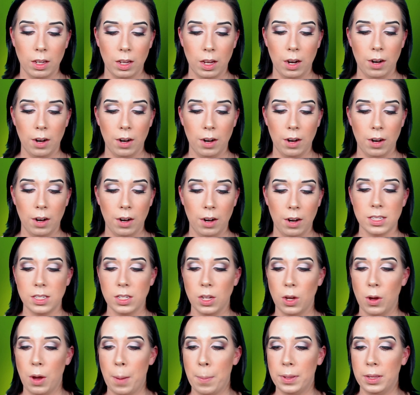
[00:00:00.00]
All right,
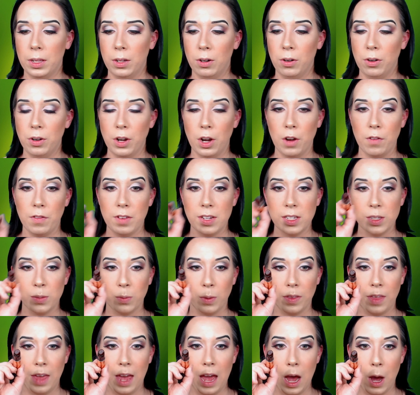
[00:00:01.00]
so I'm a little nervous
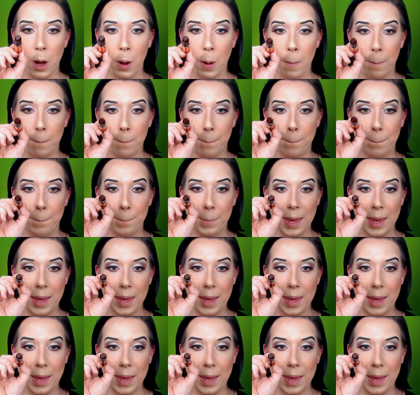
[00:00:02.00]
with how